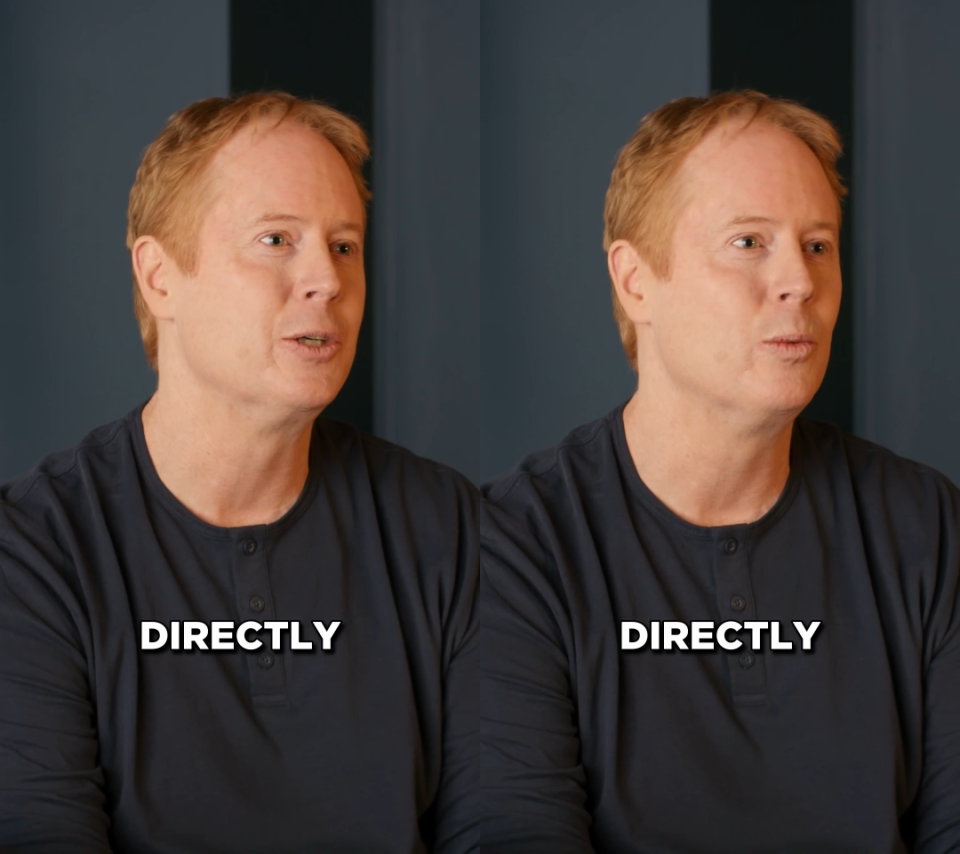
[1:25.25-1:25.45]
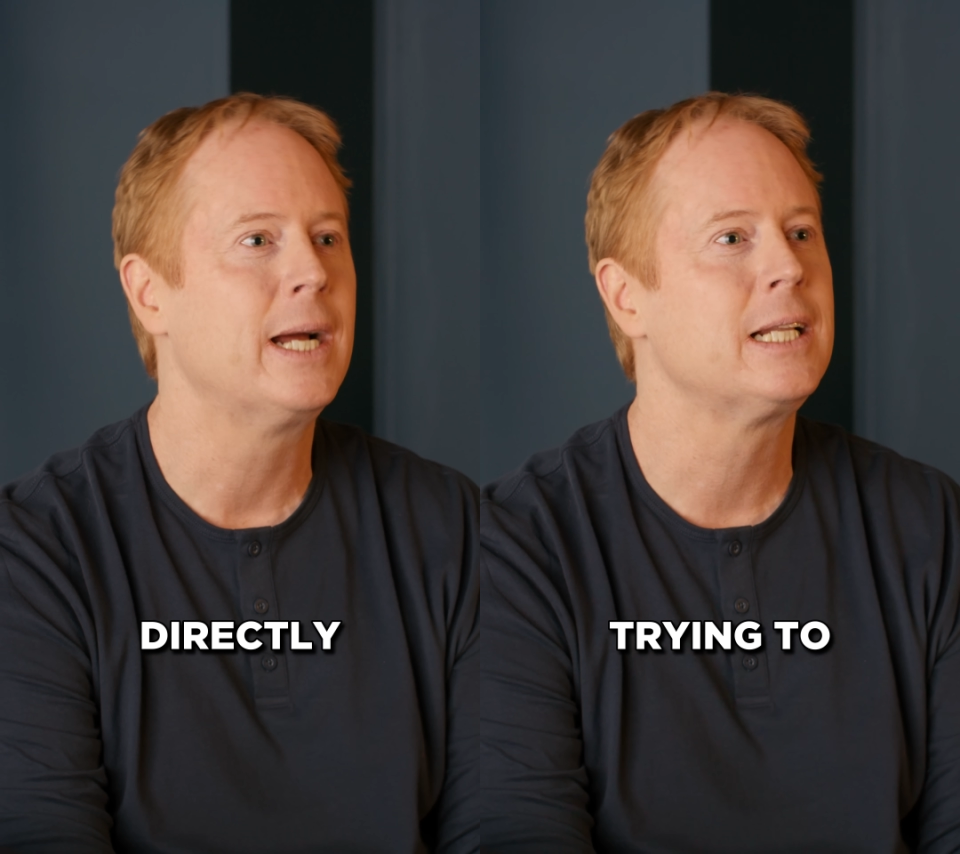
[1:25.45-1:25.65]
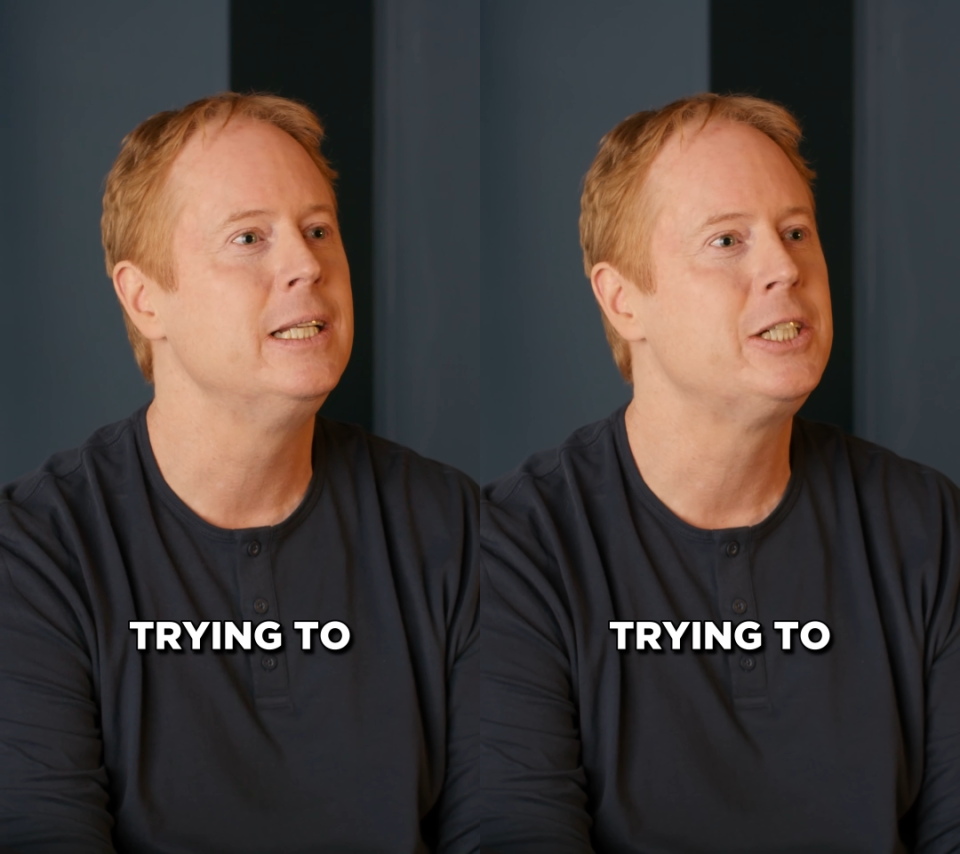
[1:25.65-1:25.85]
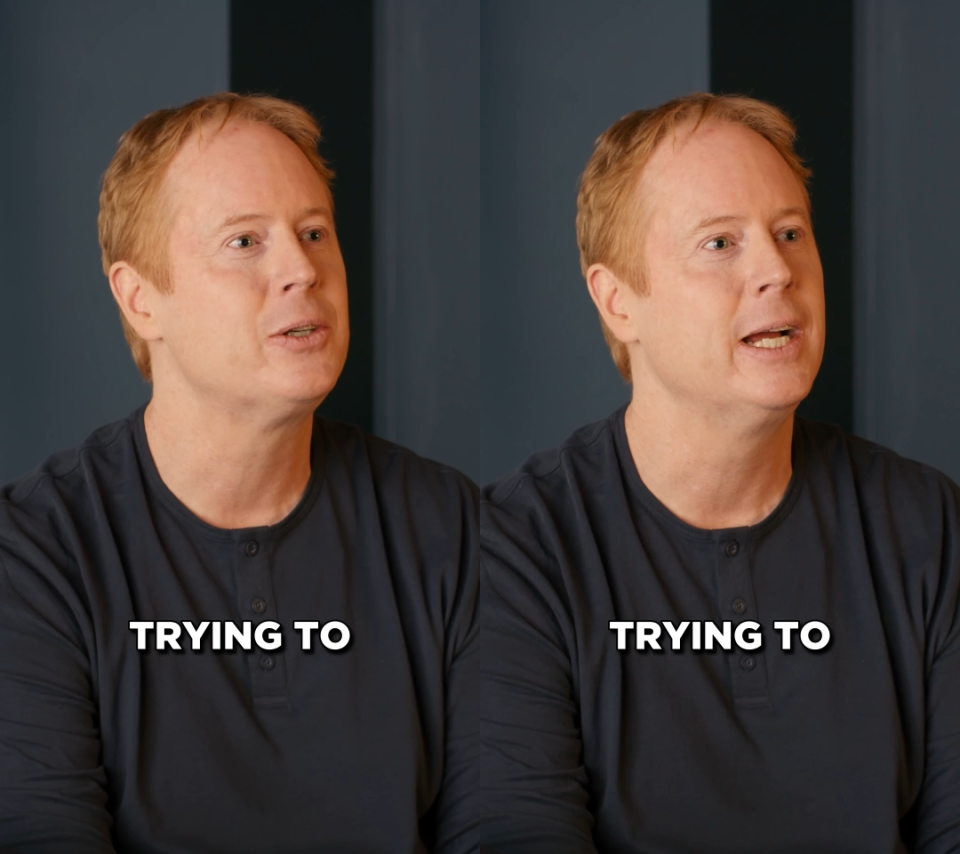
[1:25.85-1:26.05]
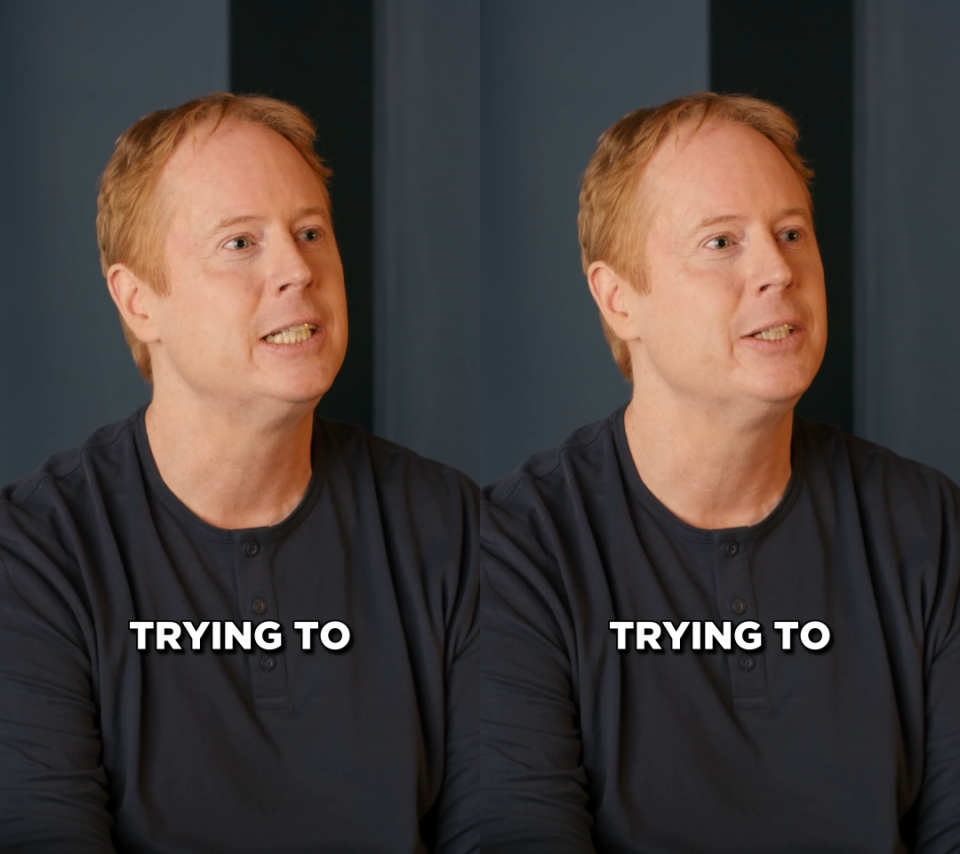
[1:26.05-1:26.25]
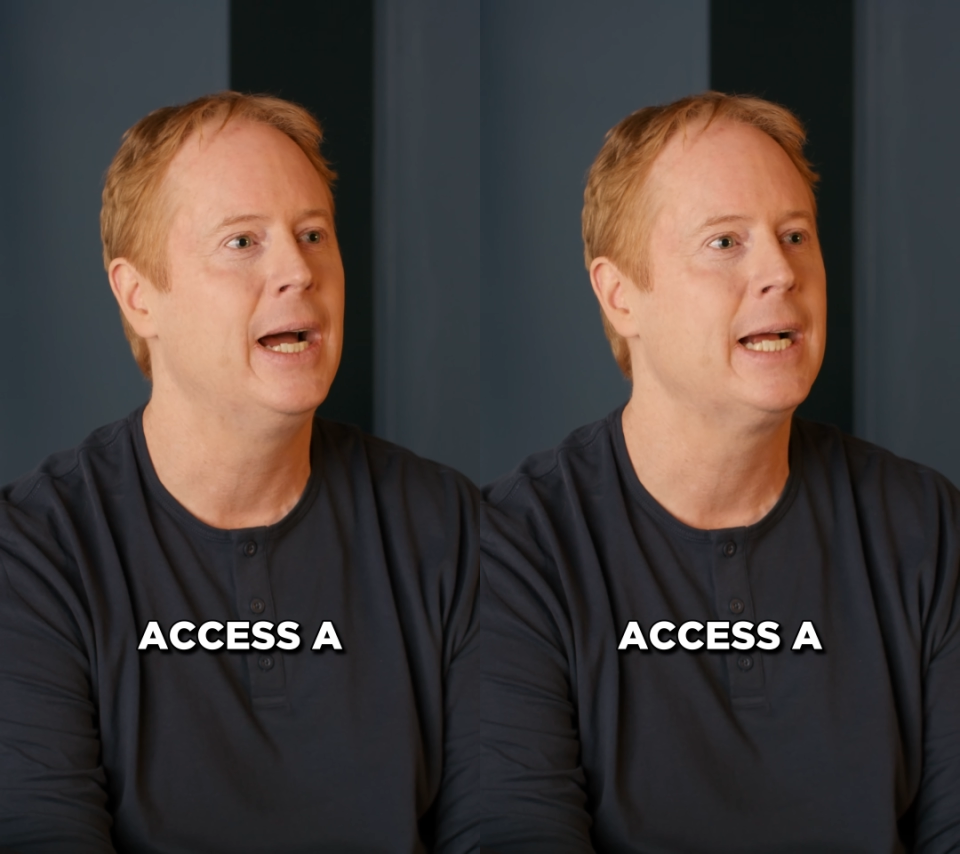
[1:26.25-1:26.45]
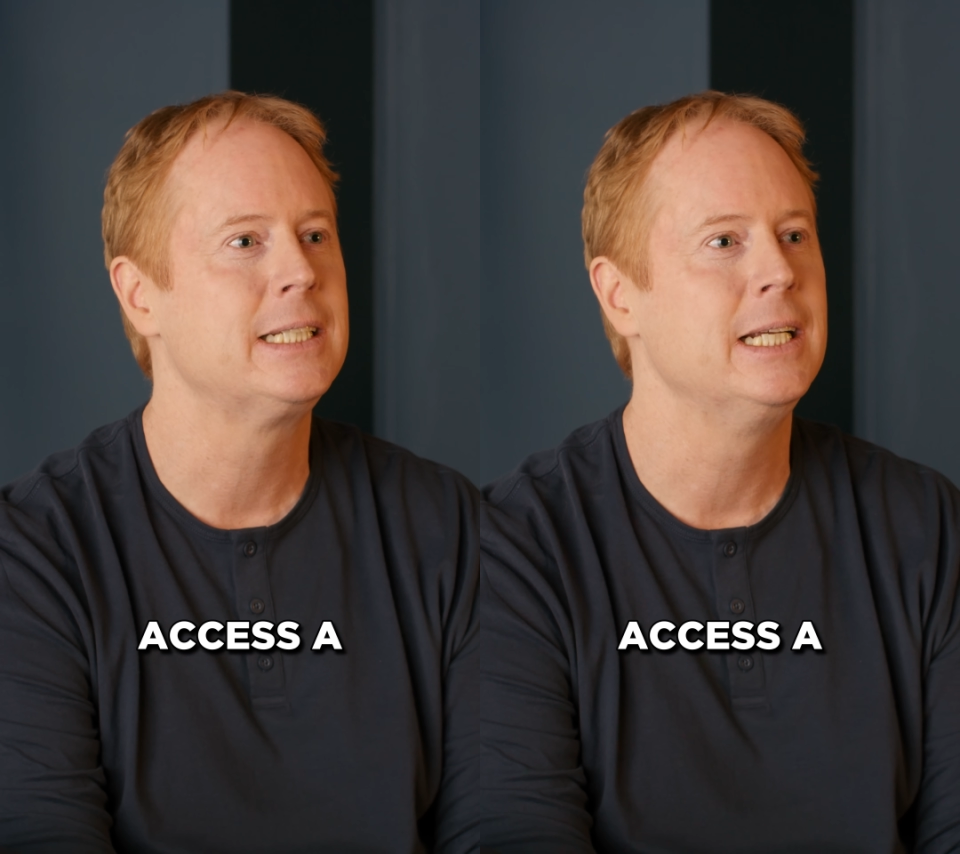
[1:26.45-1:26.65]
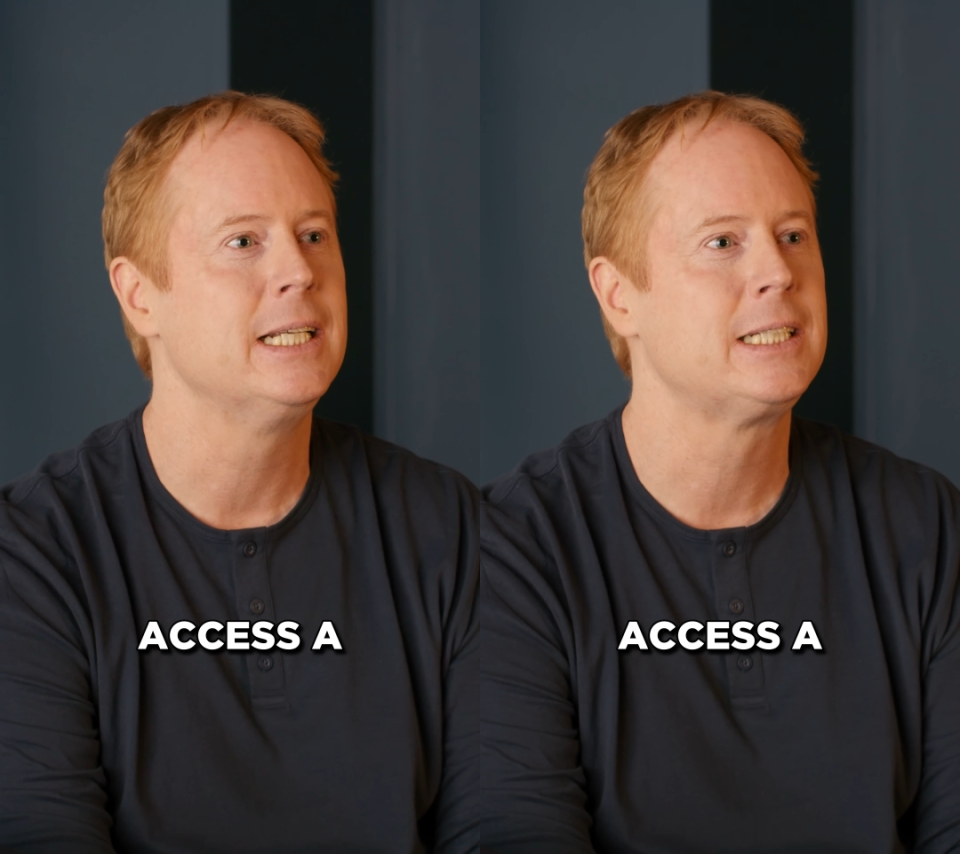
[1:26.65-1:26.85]
directly trying to
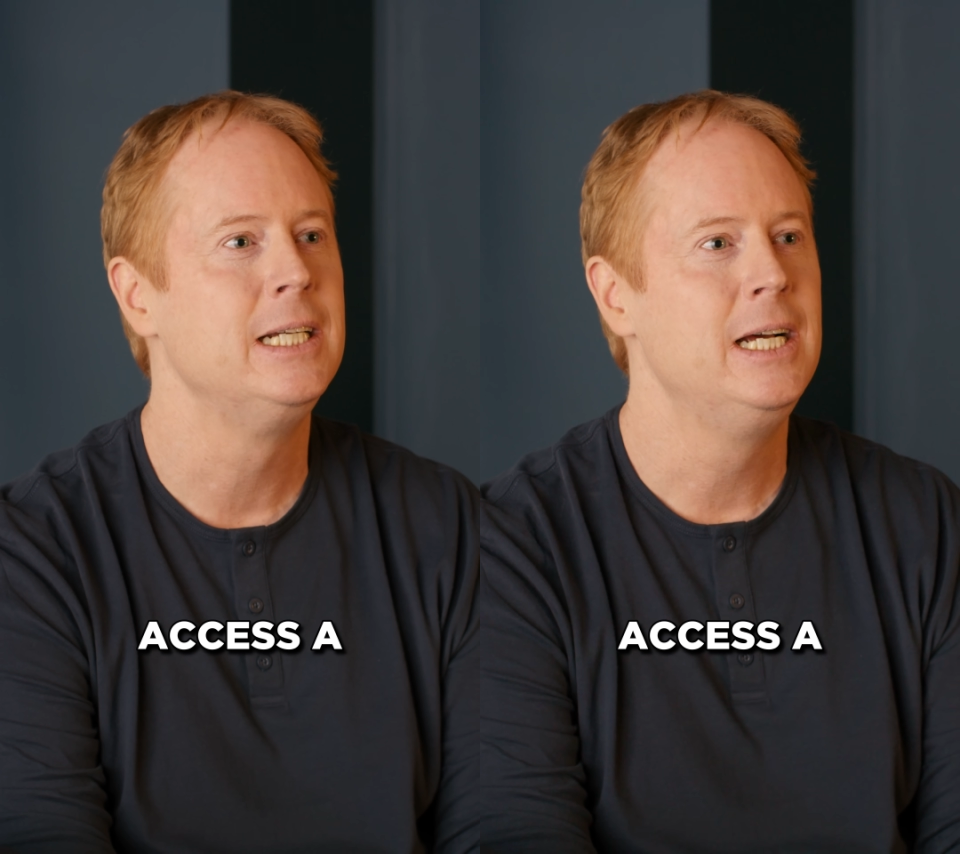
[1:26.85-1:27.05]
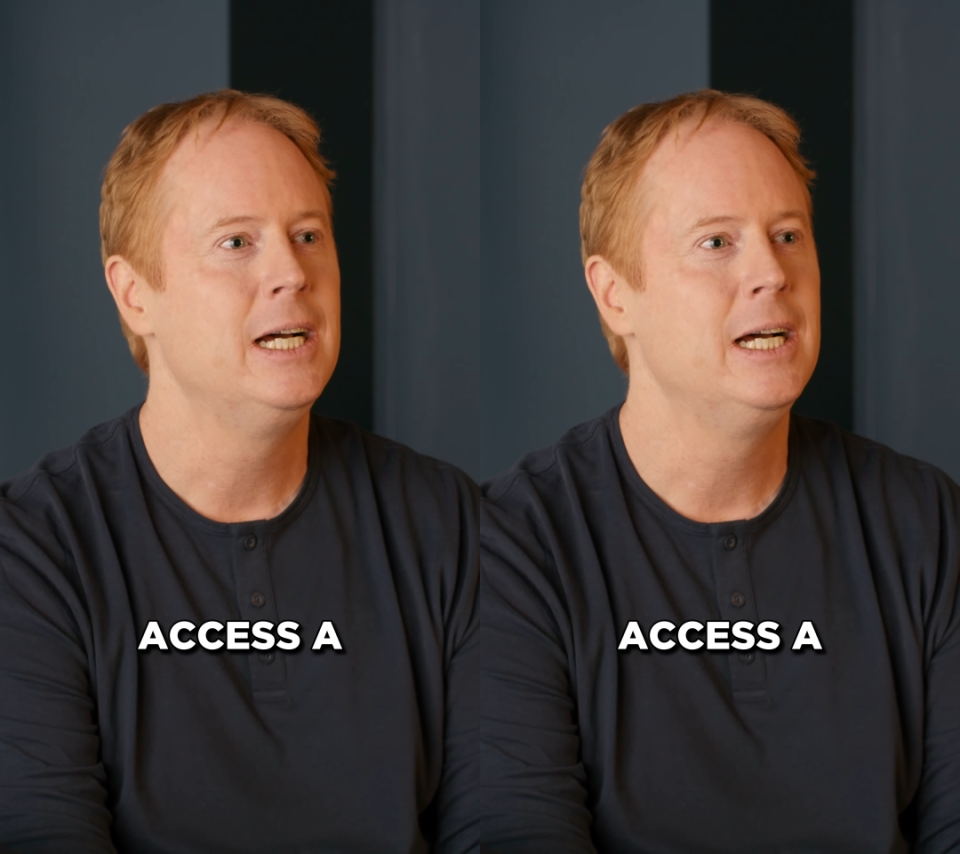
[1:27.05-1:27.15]
access